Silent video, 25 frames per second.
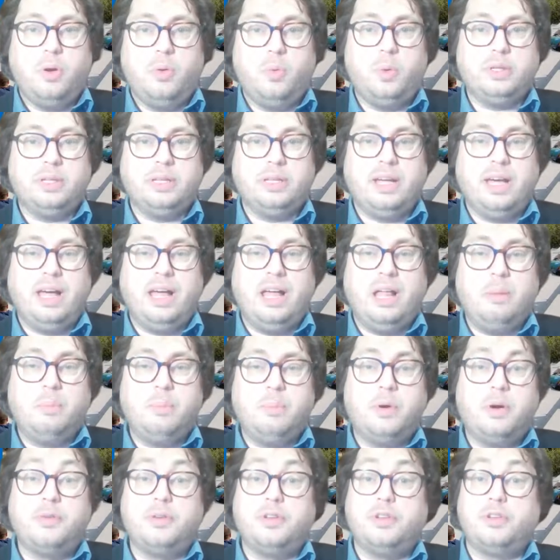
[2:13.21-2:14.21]
with the
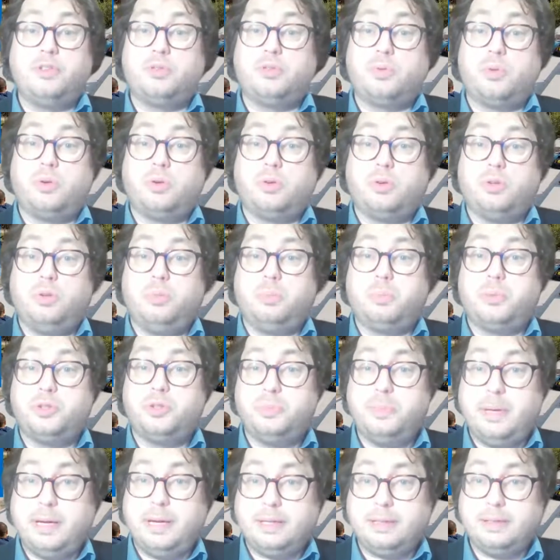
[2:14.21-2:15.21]
help of a historical
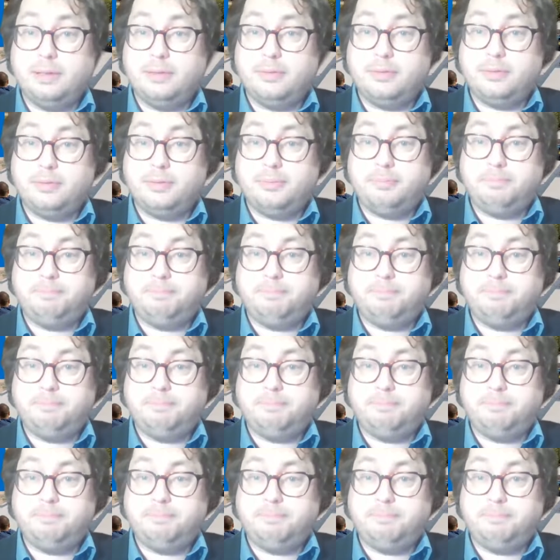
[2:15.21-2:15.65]
perspective.